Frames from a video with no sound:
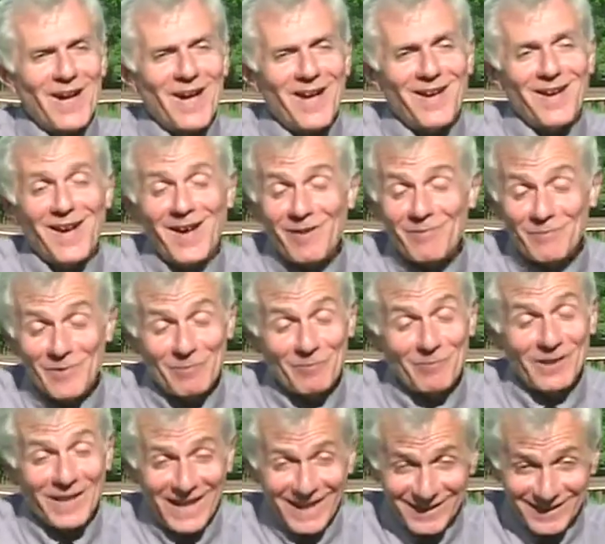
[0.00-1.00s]
I've been
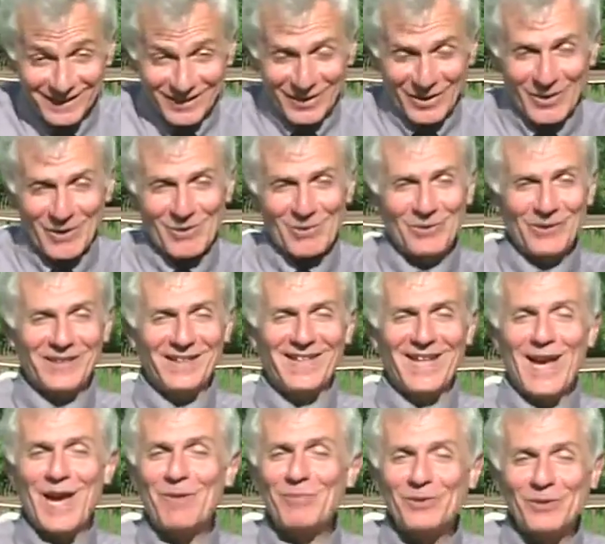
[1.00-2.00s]
blessed with an
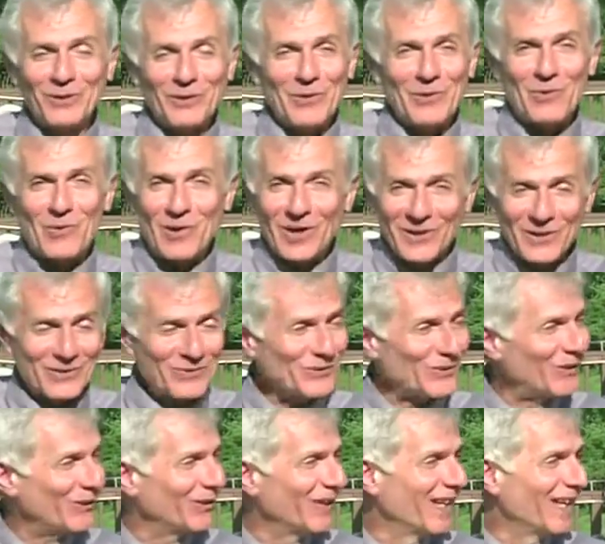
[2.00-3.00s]
absolutely
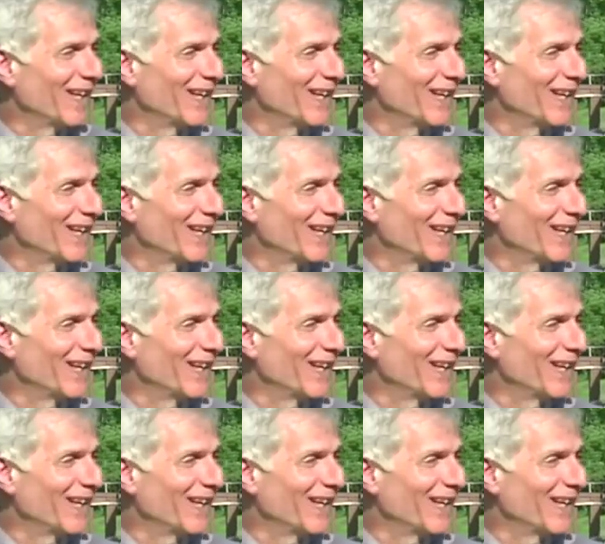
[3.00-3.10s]
wonderful,